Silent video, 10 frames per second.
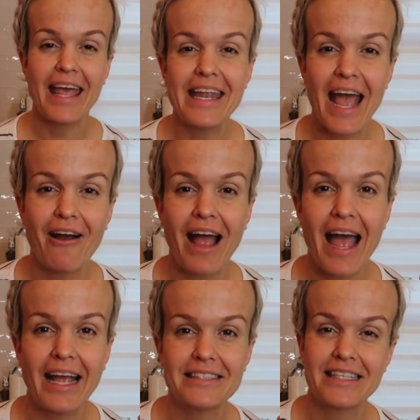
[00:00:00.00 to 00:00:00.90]
Anyhow
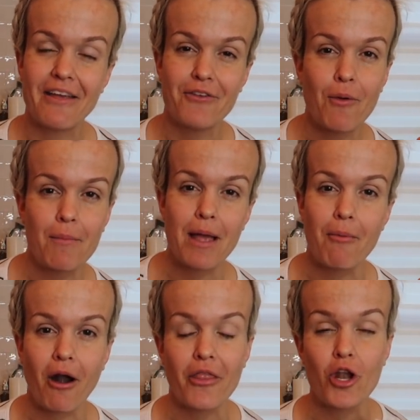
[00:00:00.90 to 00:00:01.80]
guys, if you wanna be a
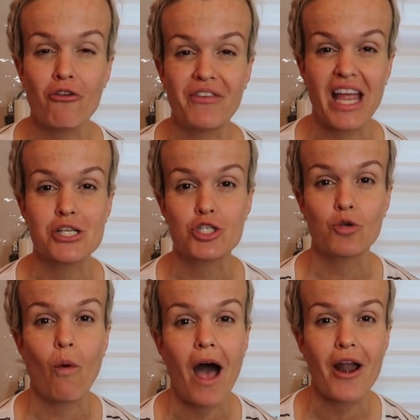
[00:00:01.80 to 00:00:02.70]
part of the notification
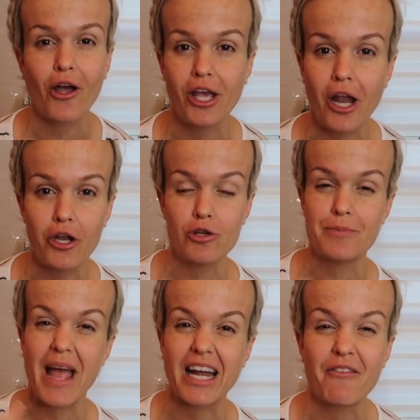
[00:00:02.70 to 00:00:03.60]
squad, all you gotta do
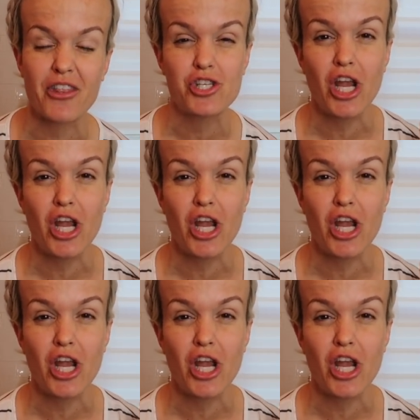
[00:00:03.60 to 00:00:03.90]
is be active on the